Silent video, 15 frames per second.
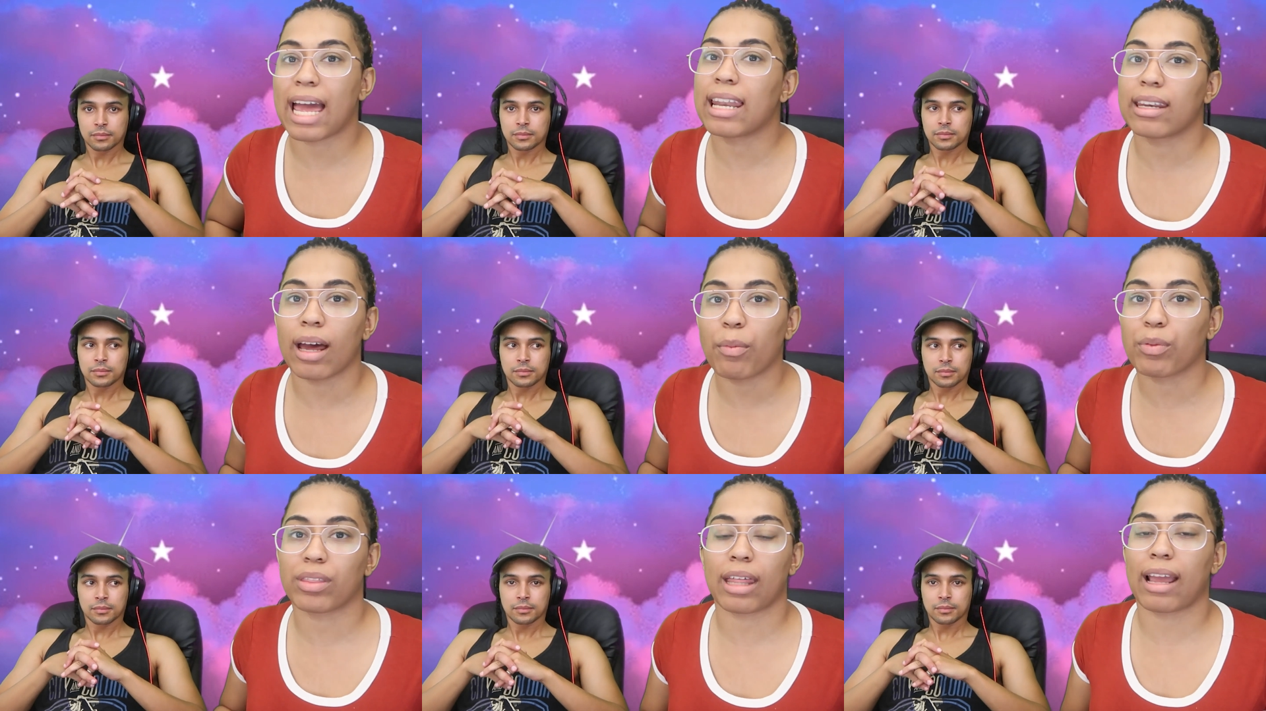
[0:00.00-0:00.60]
Speaker 1: end
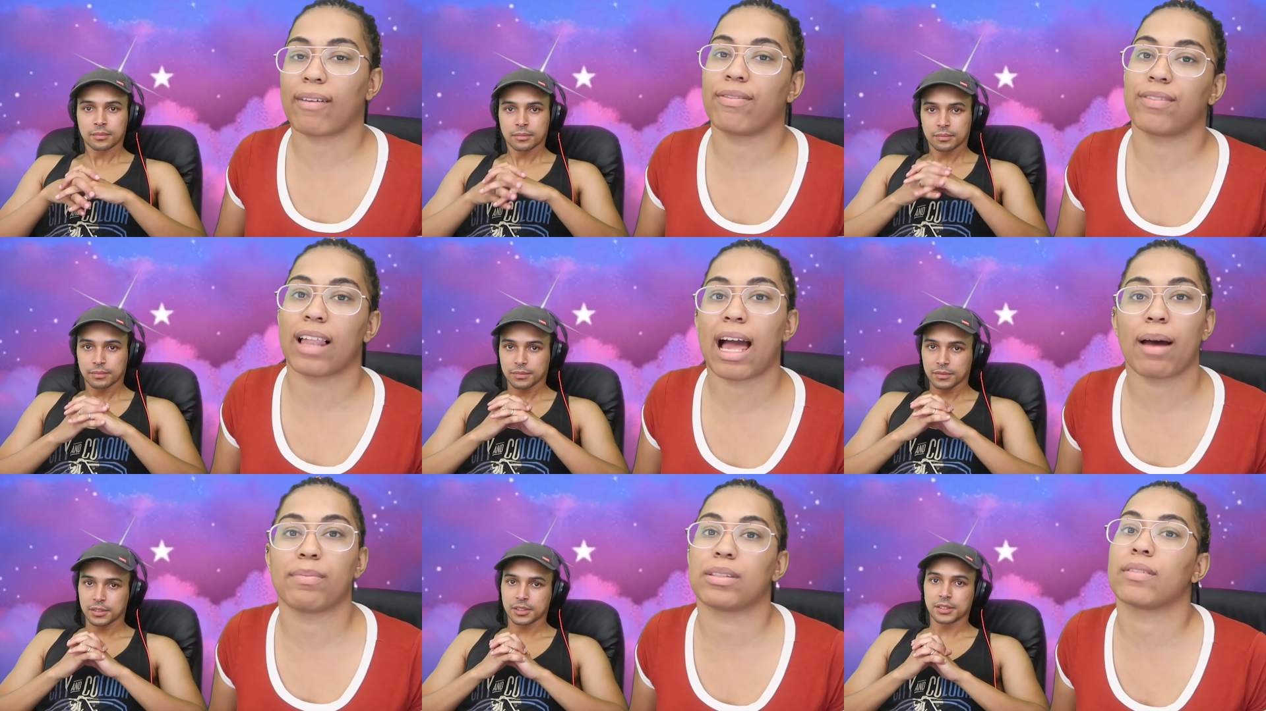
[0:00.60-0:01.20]
up with like
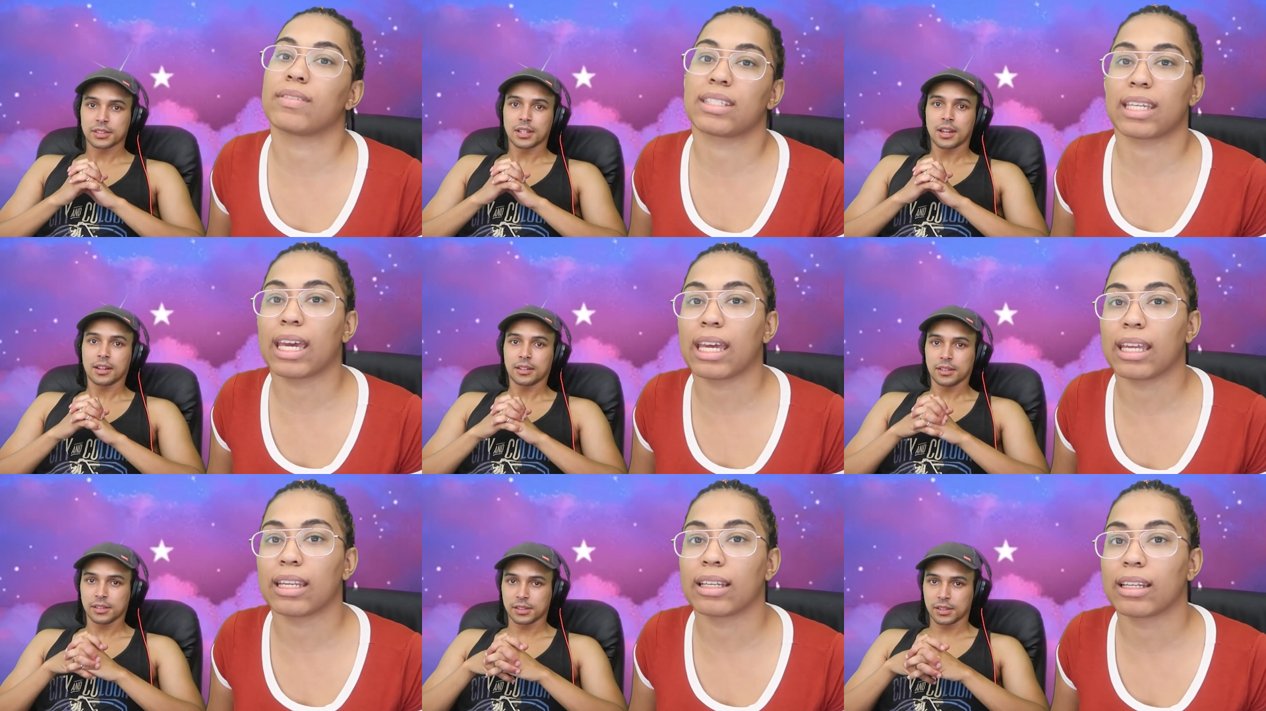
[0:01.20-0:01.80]
flabs of
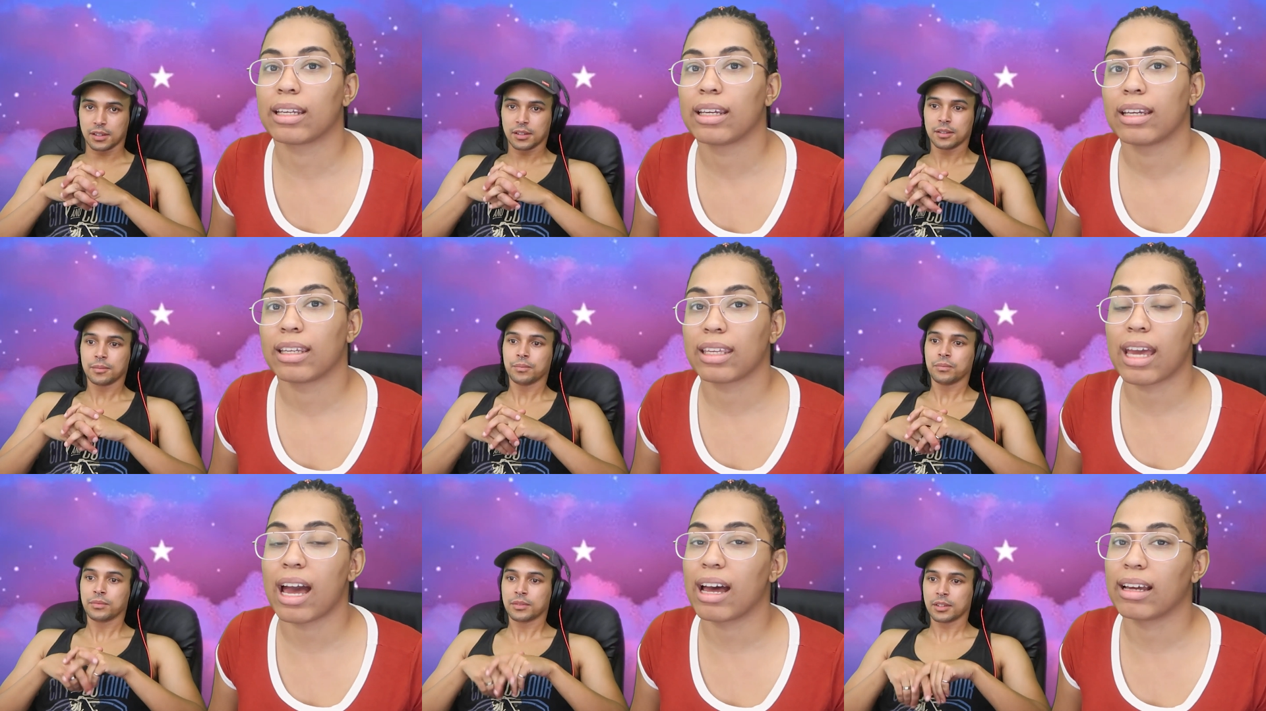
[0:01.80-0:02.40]
skin, skin.
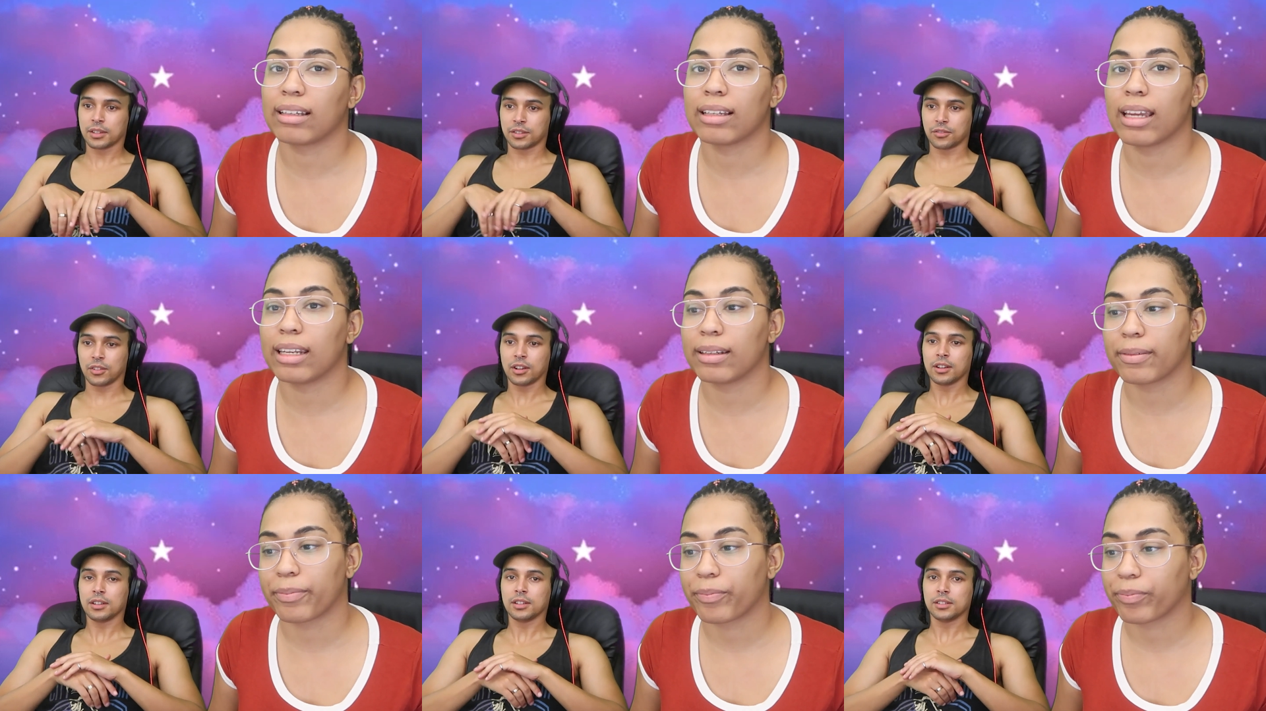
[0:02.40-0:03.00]
yeah it's and
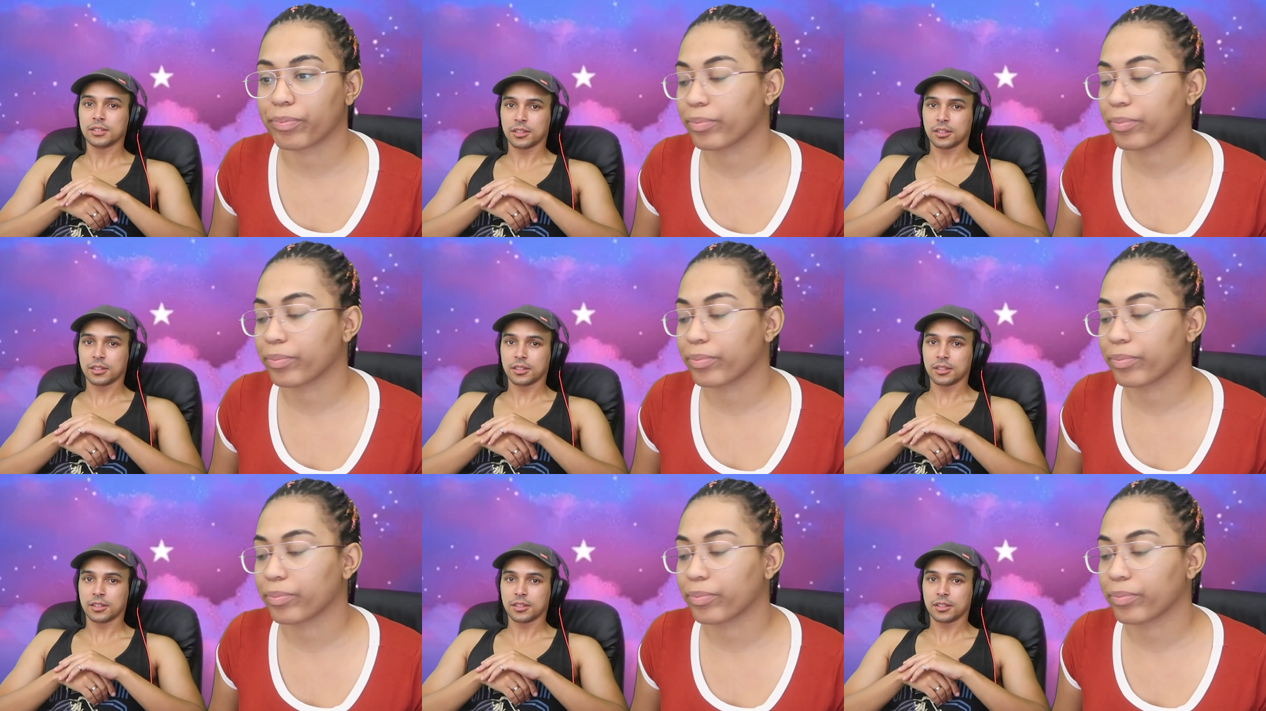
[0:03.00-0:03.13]
very